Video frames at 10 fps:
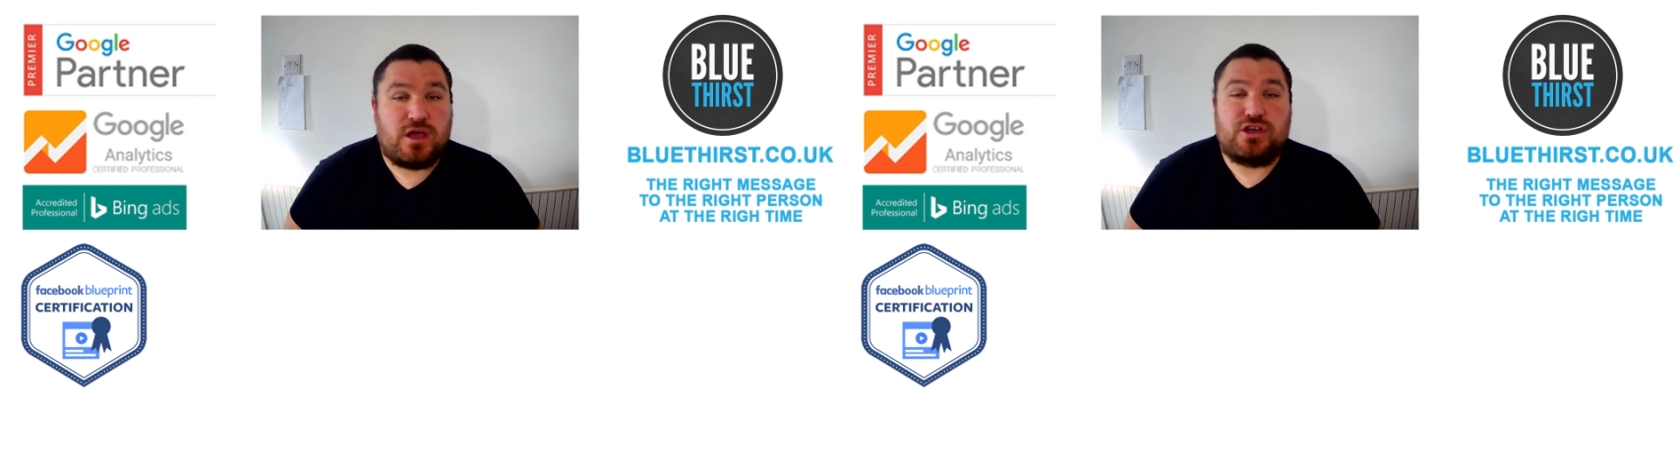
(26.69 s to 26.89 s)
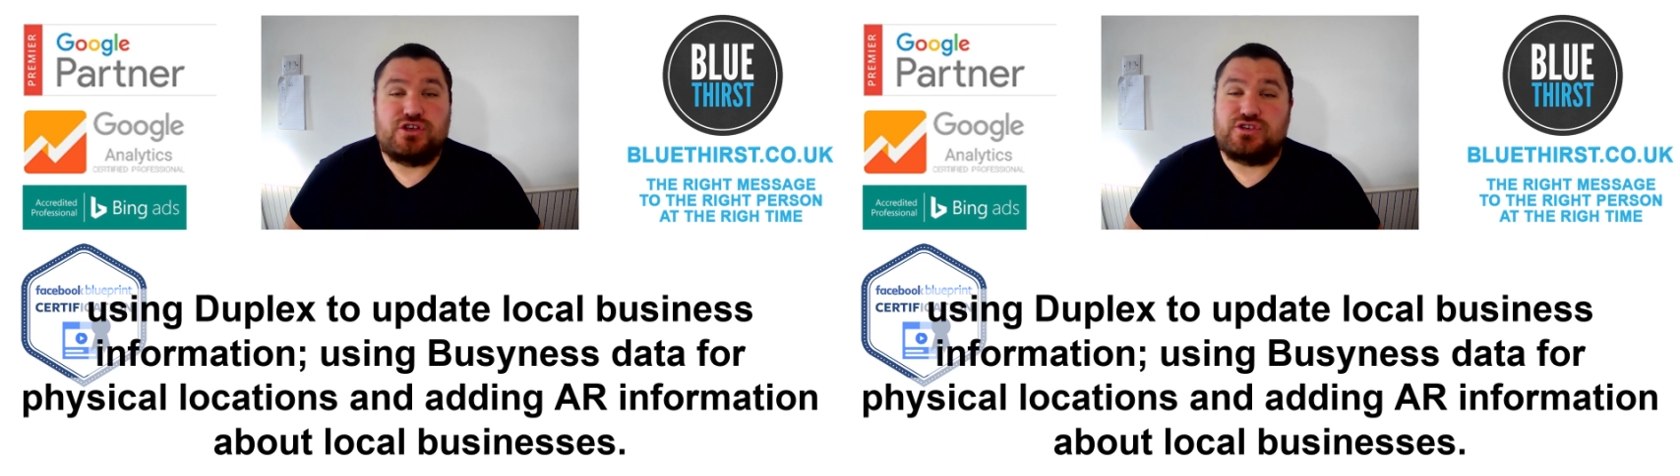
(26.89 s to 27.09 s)

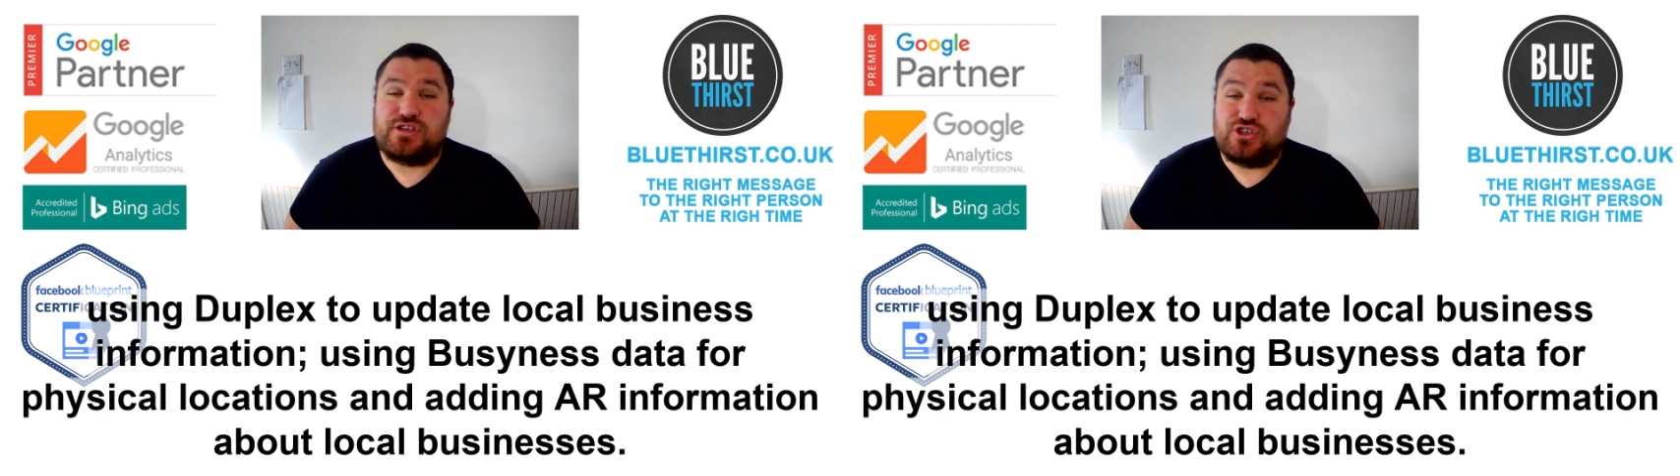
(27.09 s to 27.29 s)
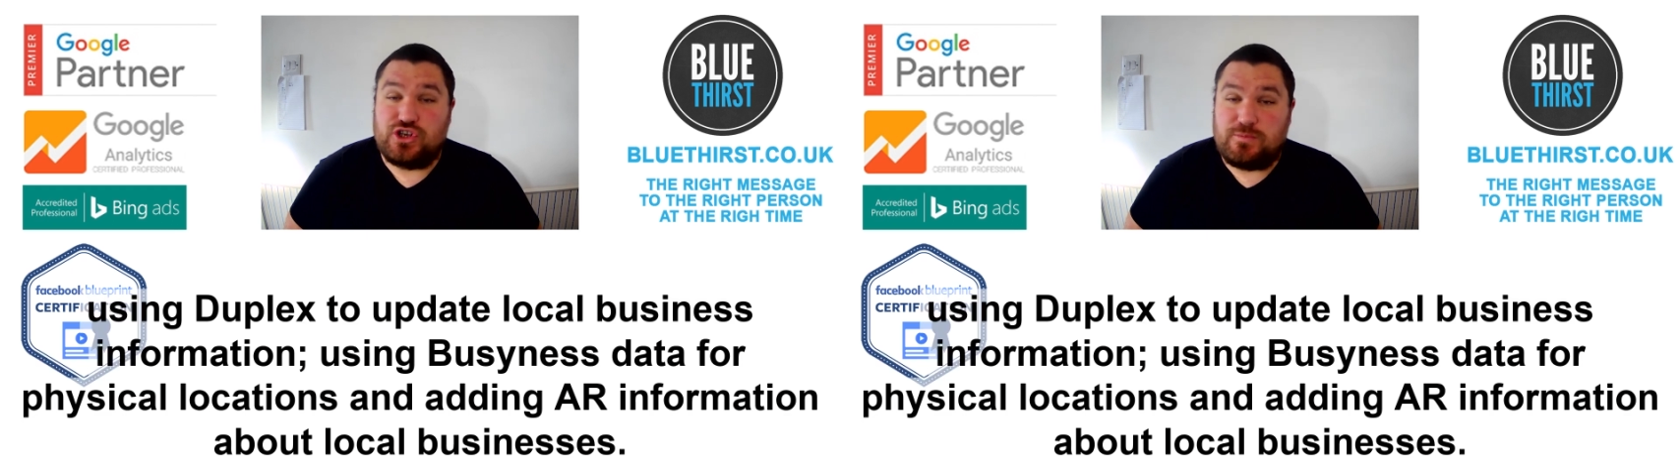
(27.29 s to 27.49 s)
using
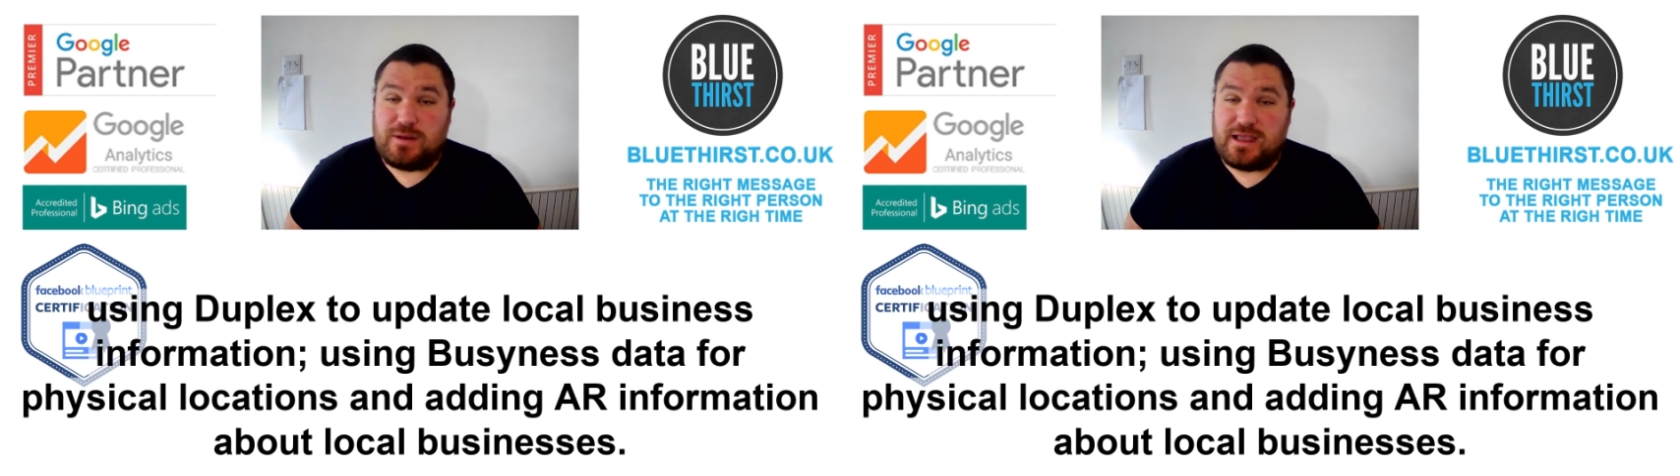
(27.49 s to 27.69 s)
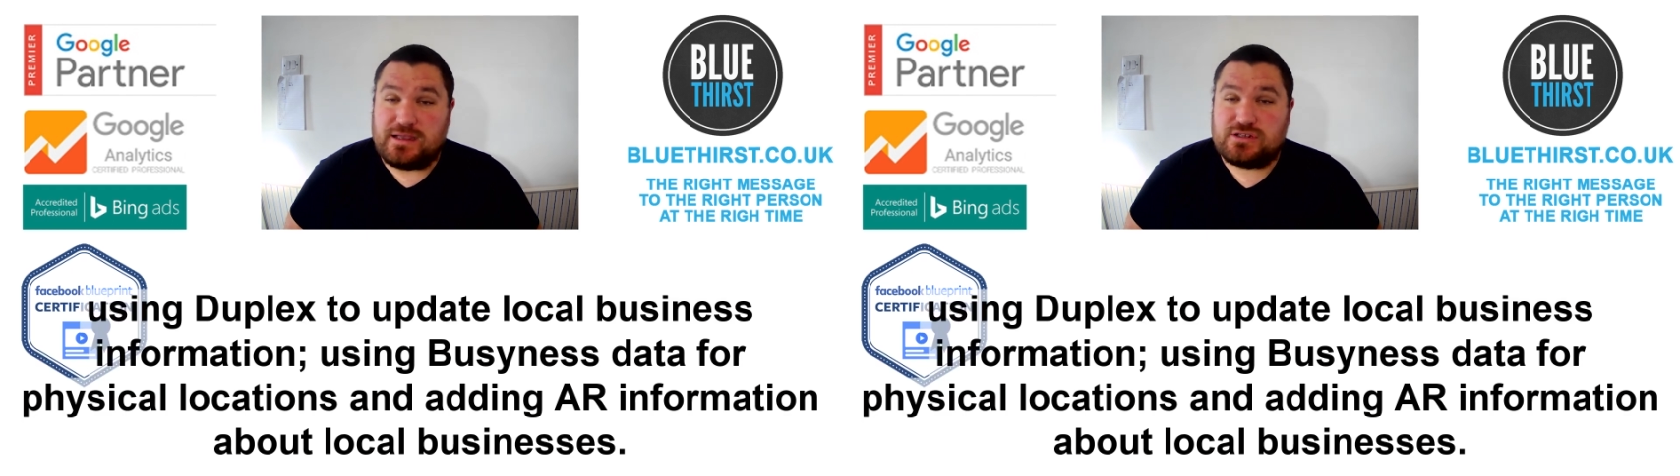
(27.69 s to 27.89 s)

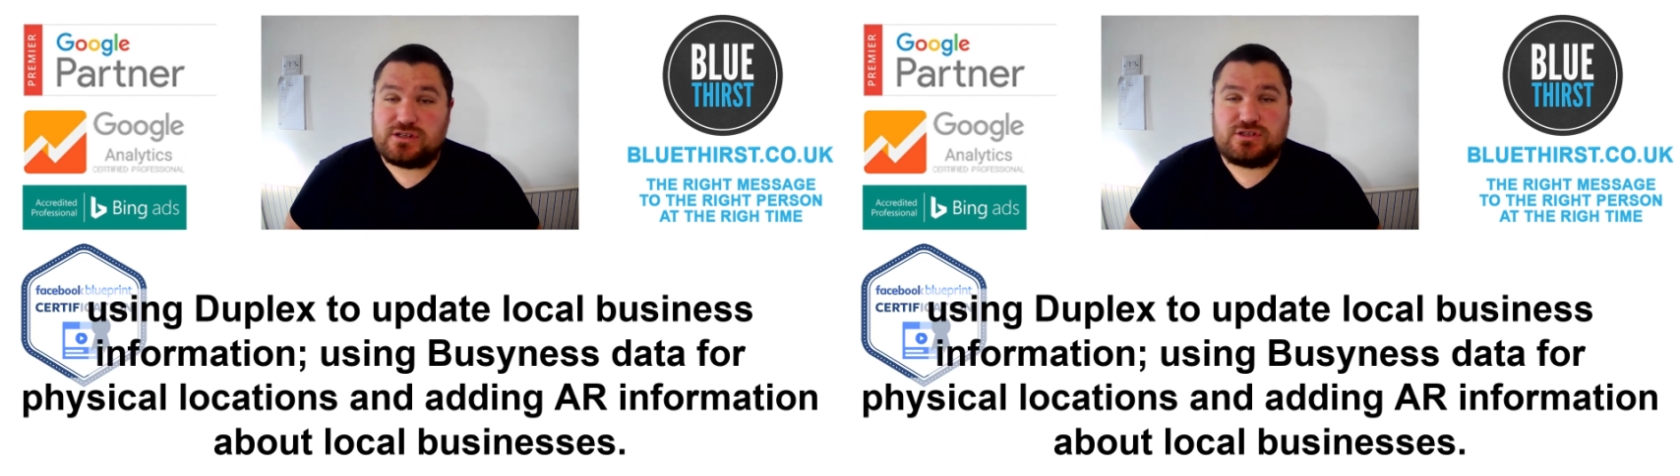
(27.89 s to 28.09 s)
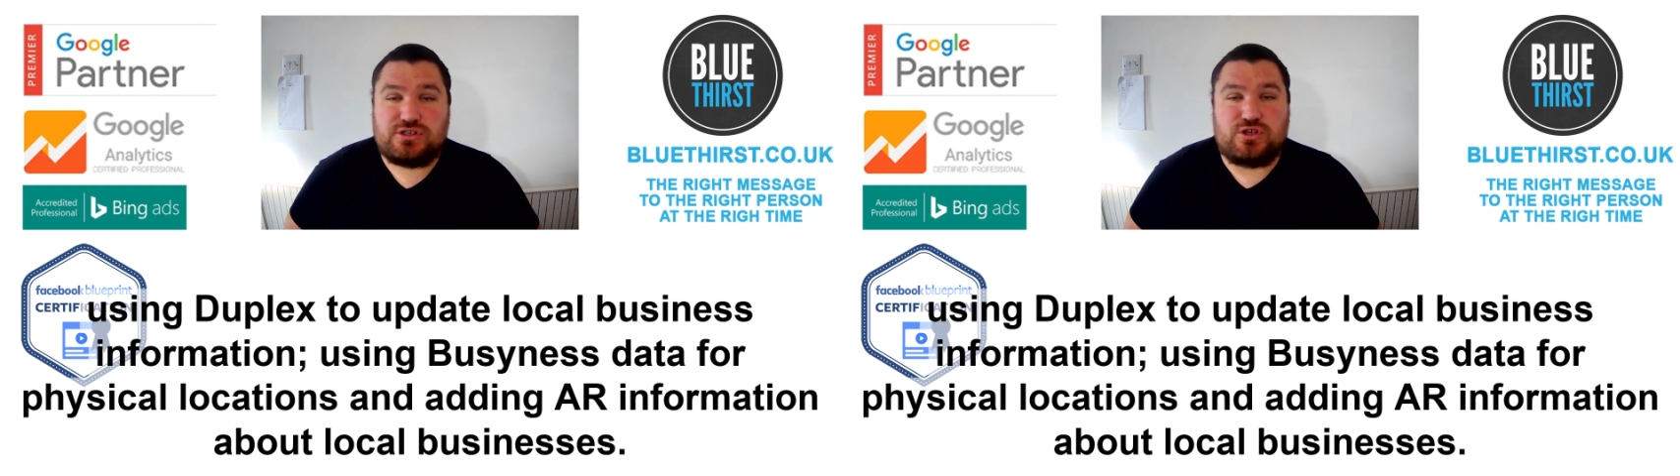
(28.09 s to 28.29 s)

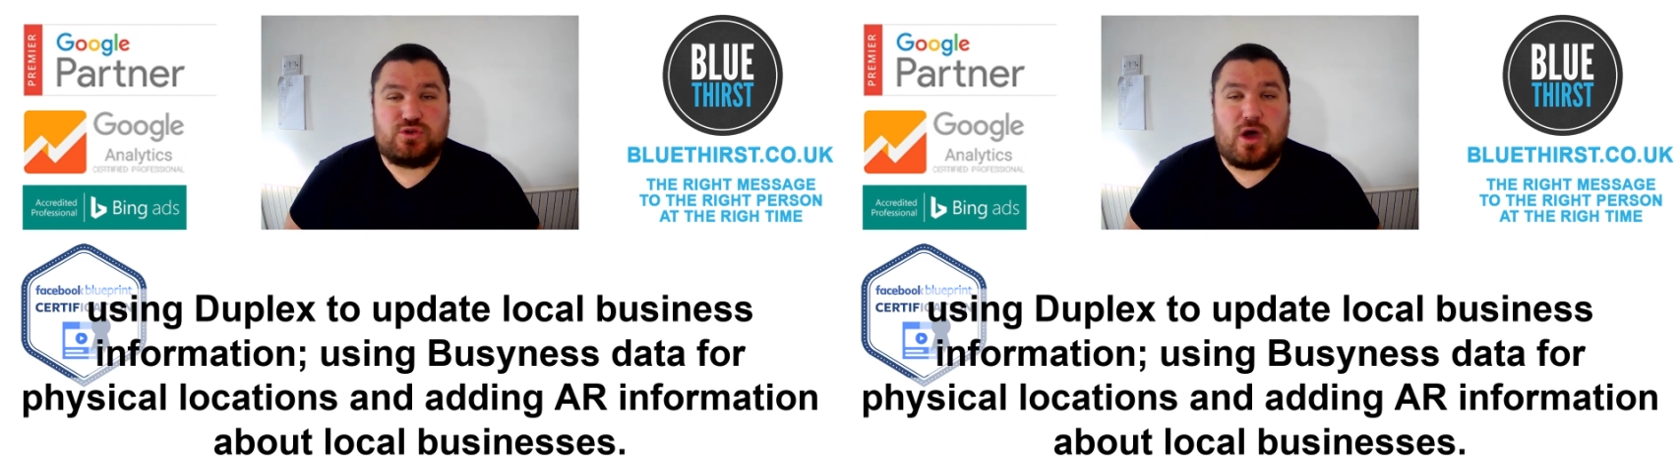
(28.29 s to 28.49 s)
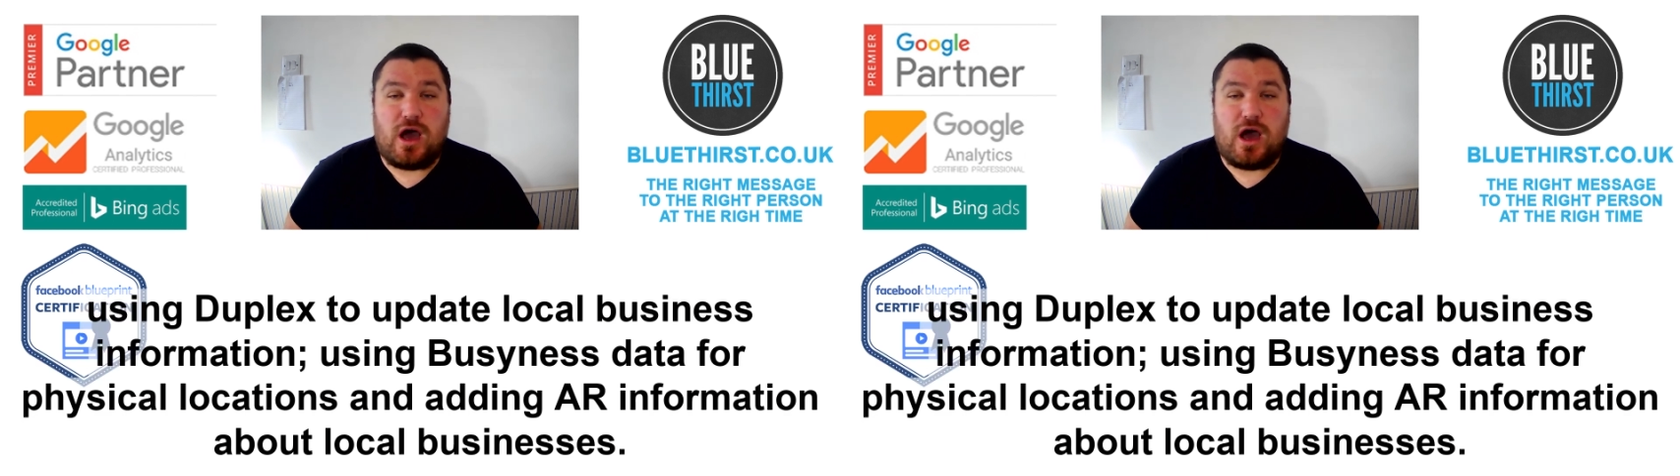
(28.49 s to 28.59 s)
Duplex to